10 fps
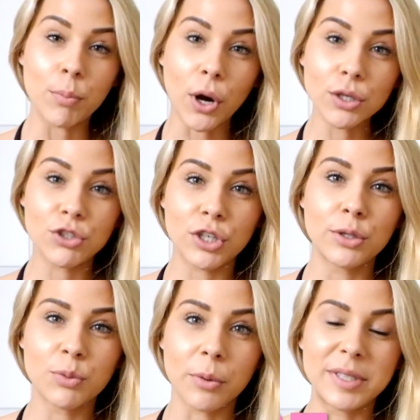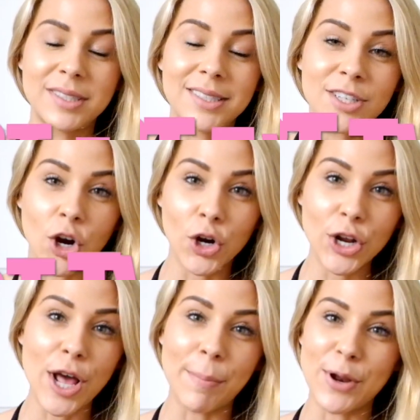Part 2 is where we turn
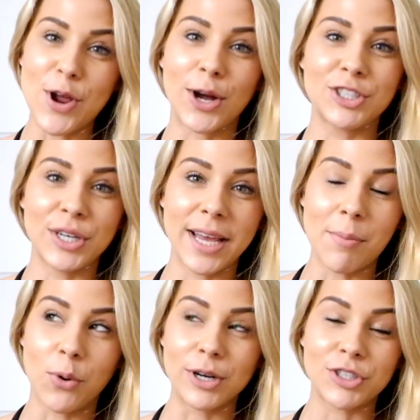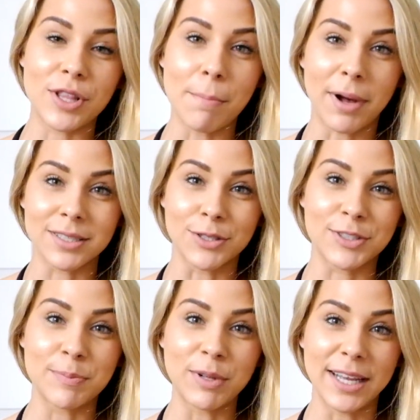it up a notch and get more into the muscle
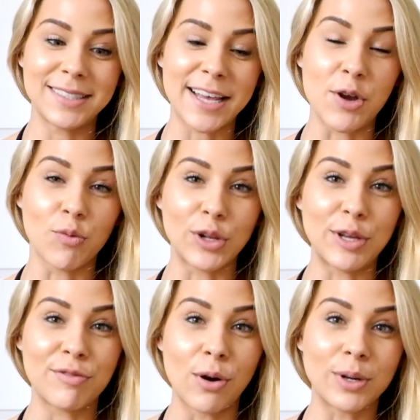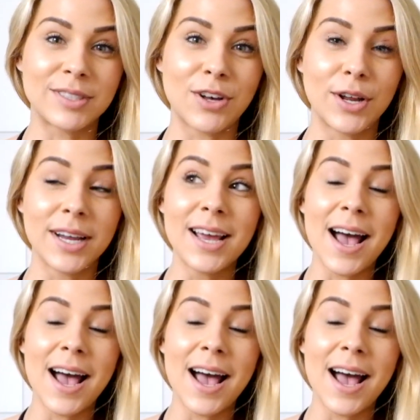splits and really focus on